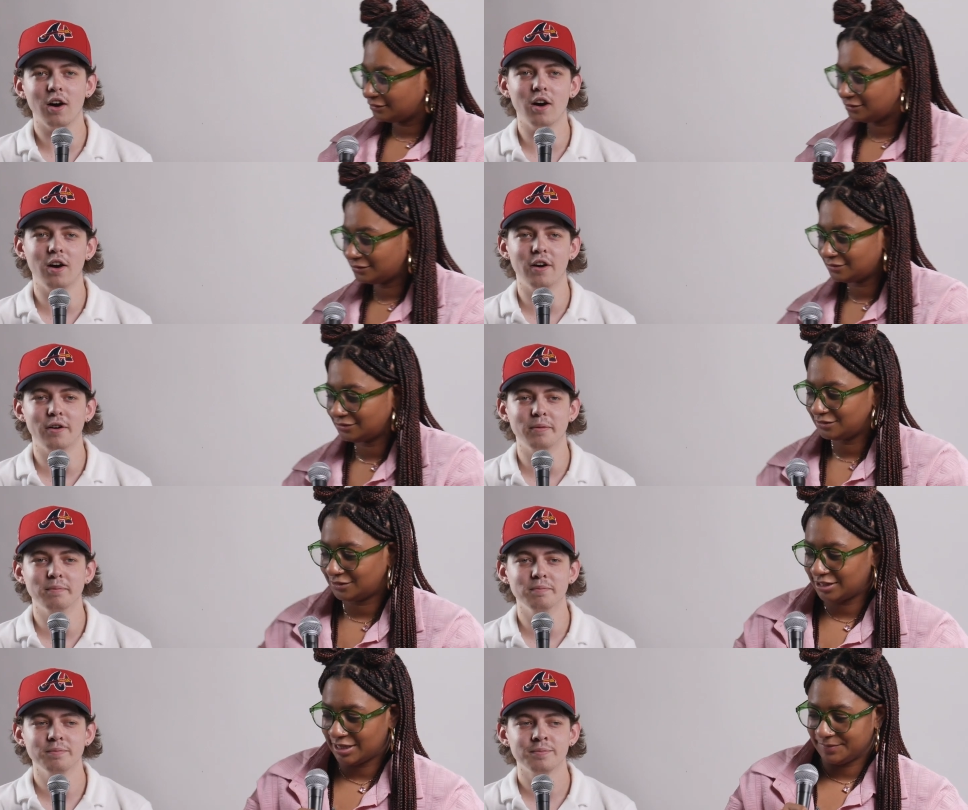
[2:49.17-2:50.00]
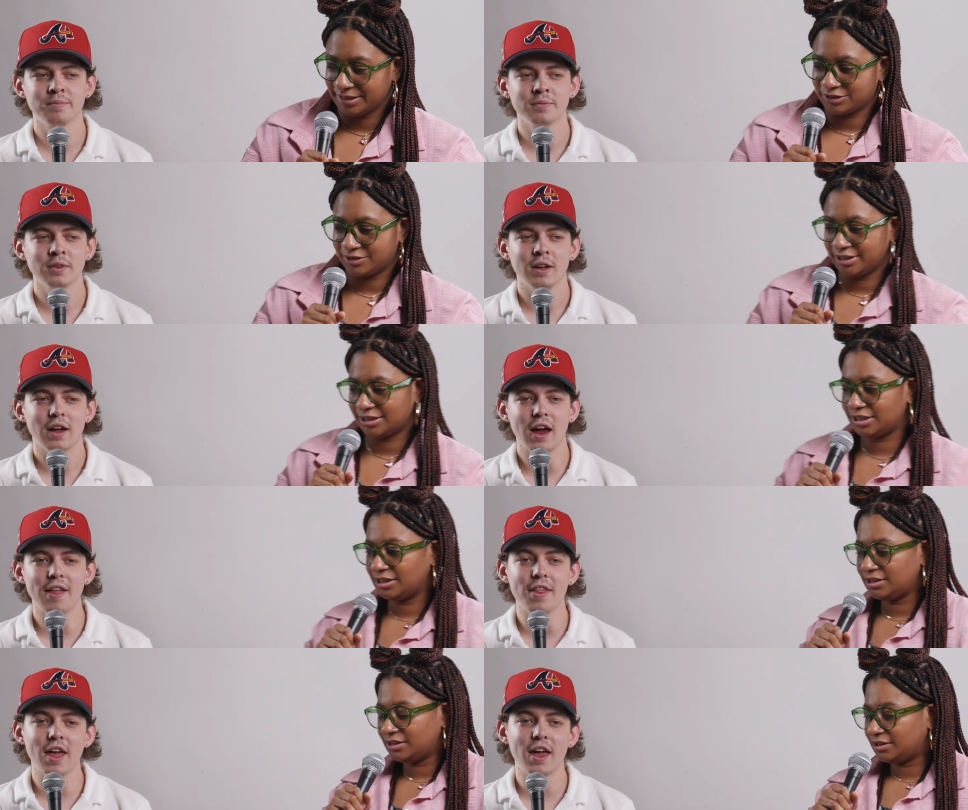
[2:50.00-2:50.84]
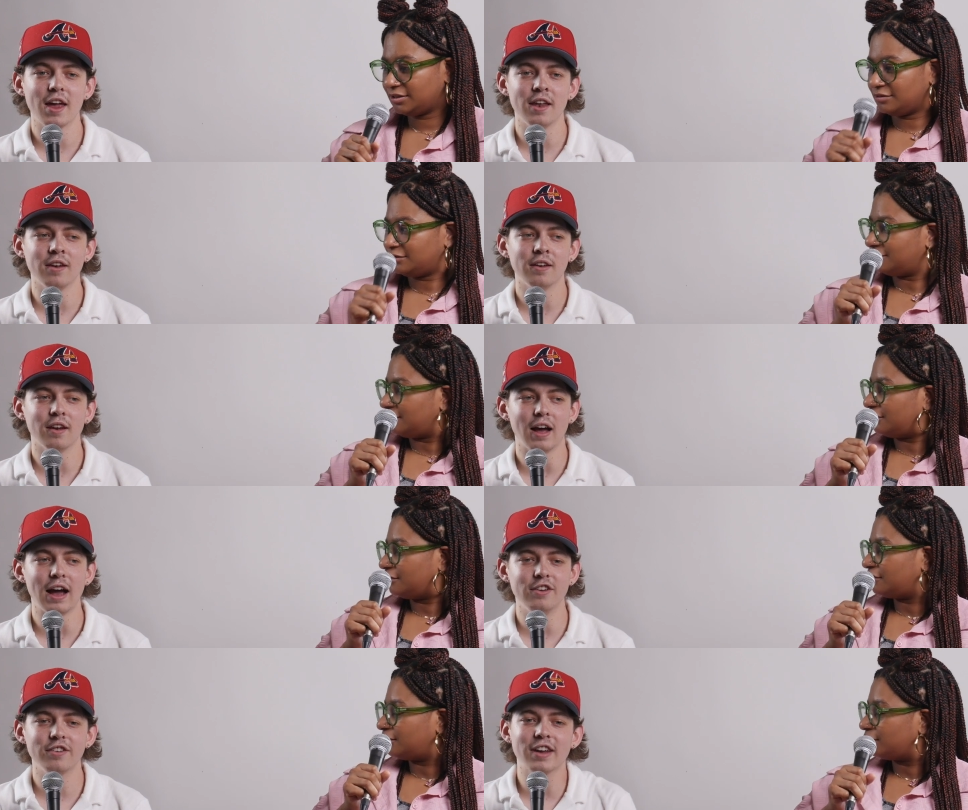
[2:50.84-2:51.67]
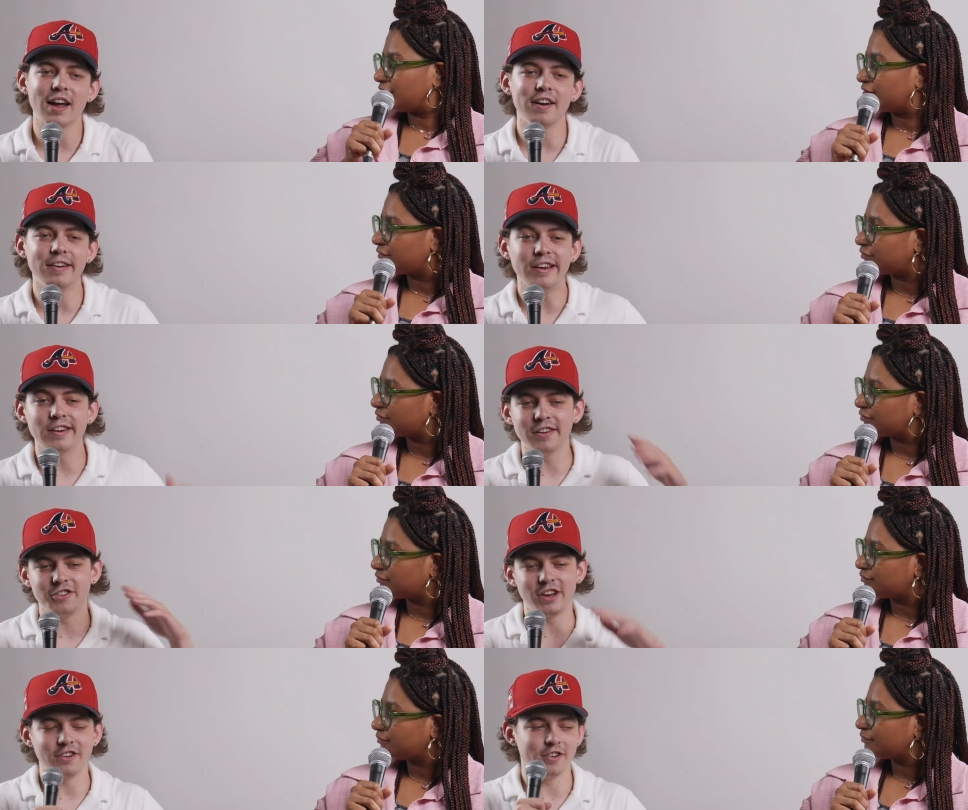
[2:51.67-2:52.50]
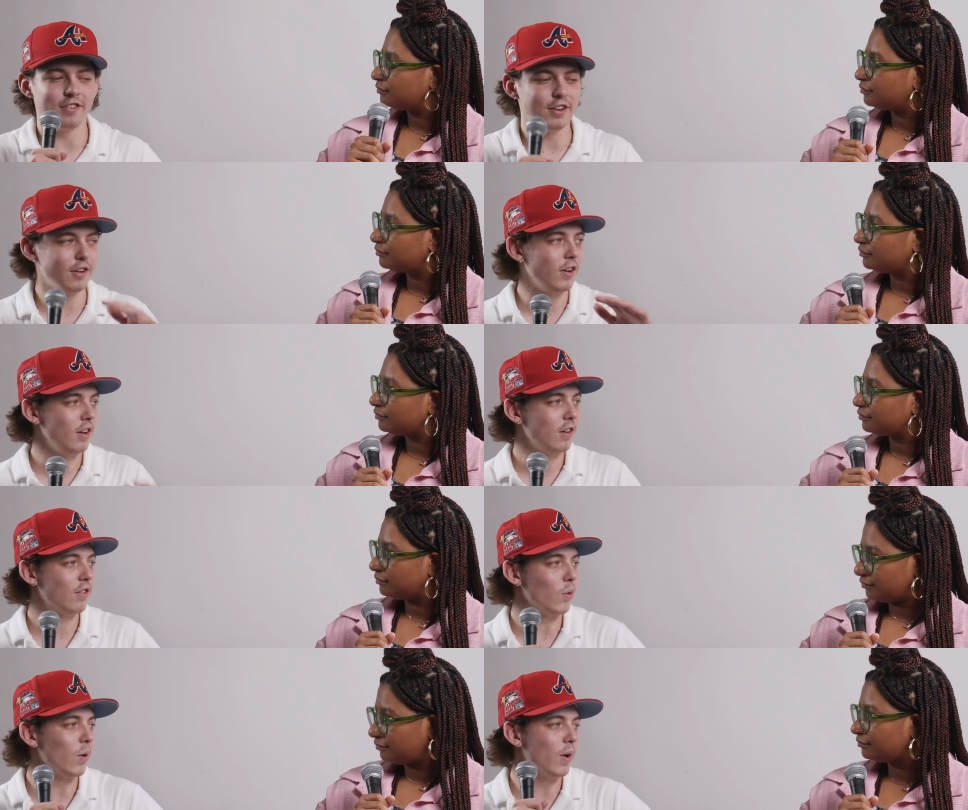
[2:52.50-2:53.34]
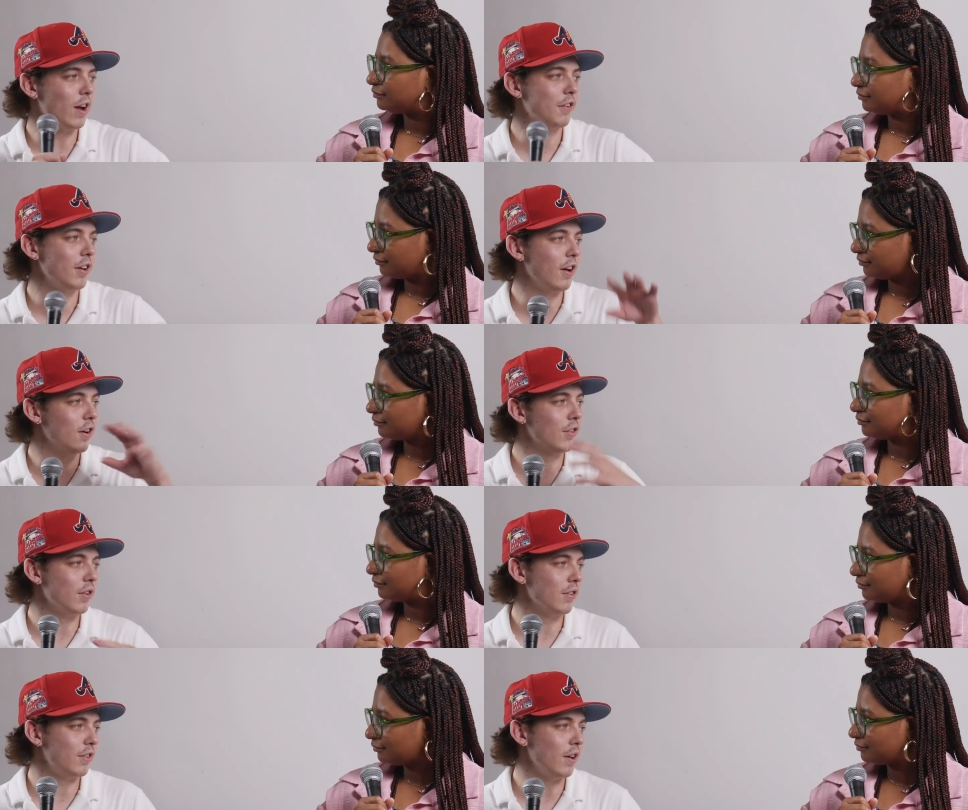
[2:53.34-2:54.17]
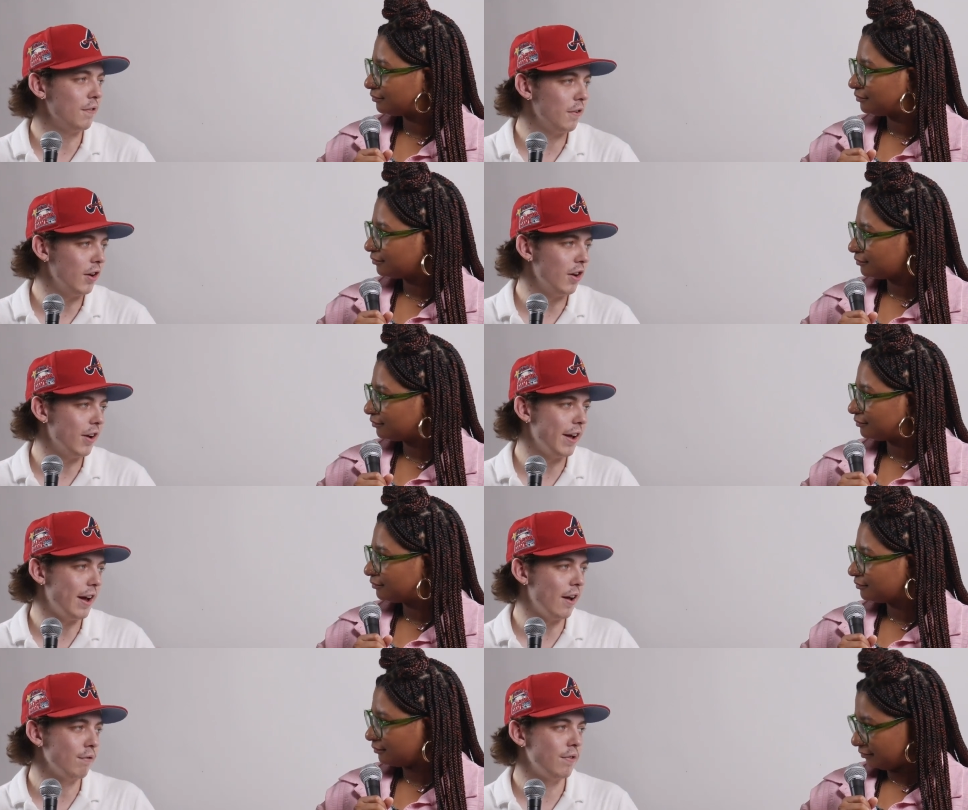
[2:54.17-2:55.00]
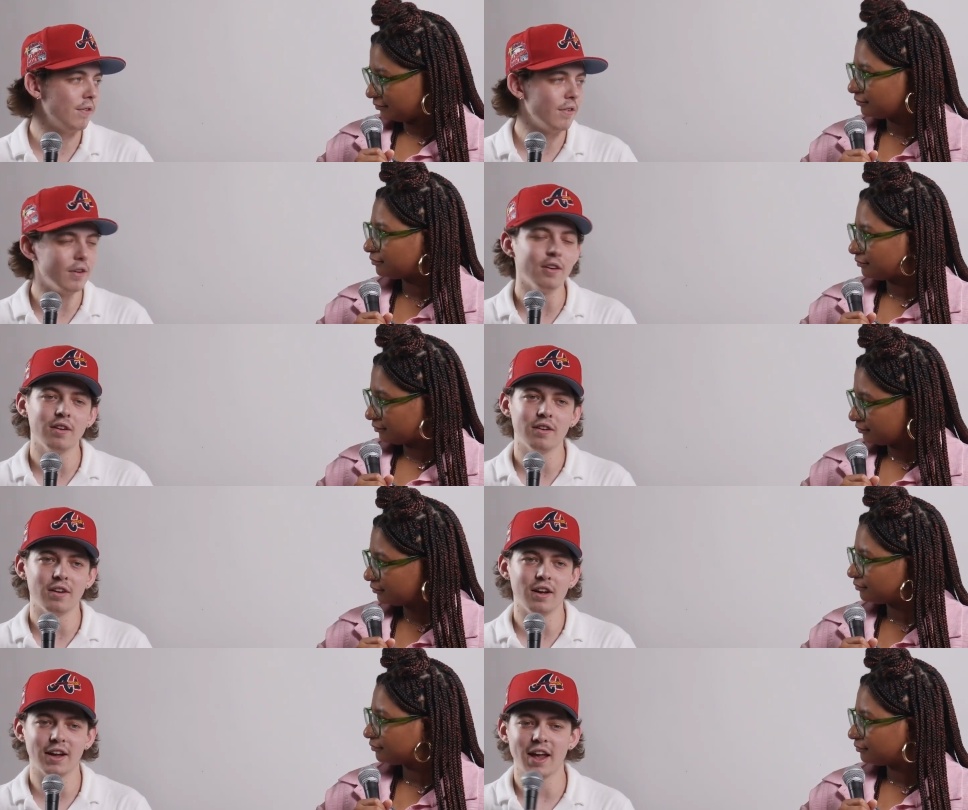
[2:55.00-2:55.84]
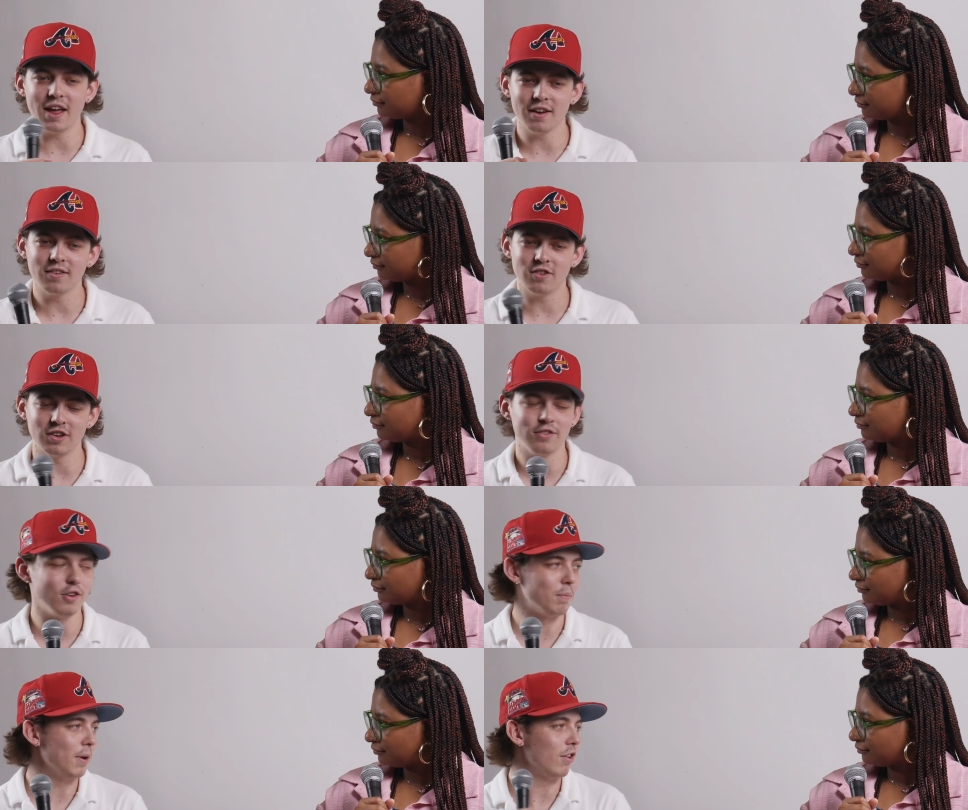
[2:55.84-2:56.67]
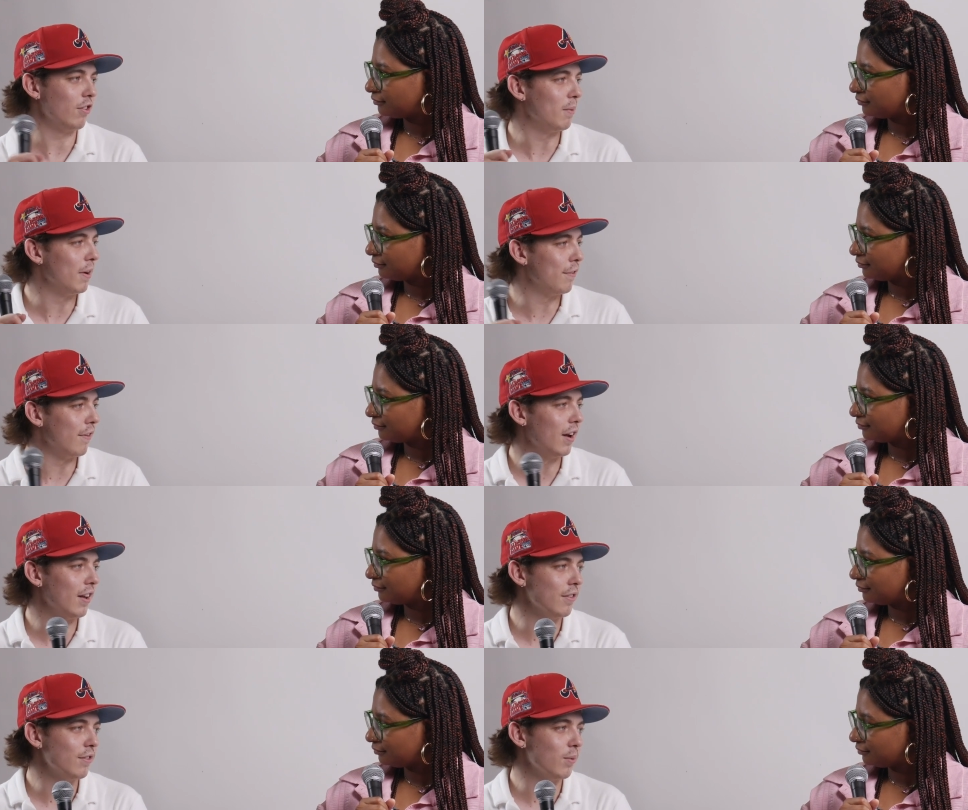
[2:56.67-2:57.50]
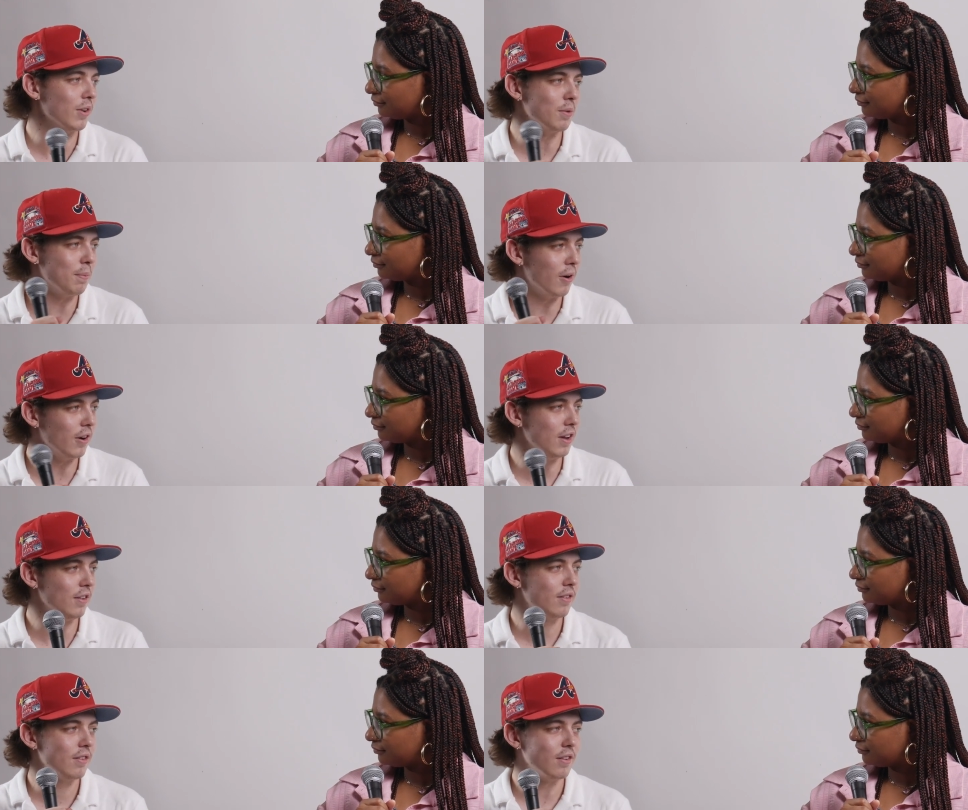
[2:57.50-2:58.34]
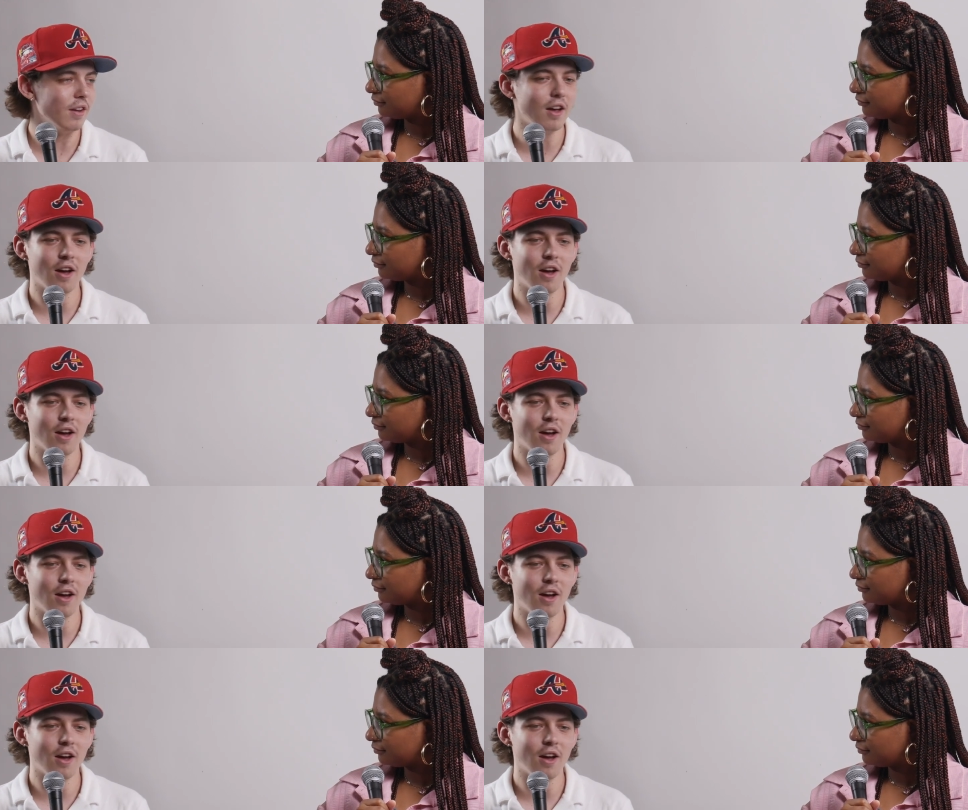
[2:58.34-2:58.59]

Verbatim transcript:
Speaker 1: Um, Damn, that's crazy. And then I just kind of needed a change of scenery, so I went out to Arizona State for a year and a half again, just took pictures of my friends, went to parties.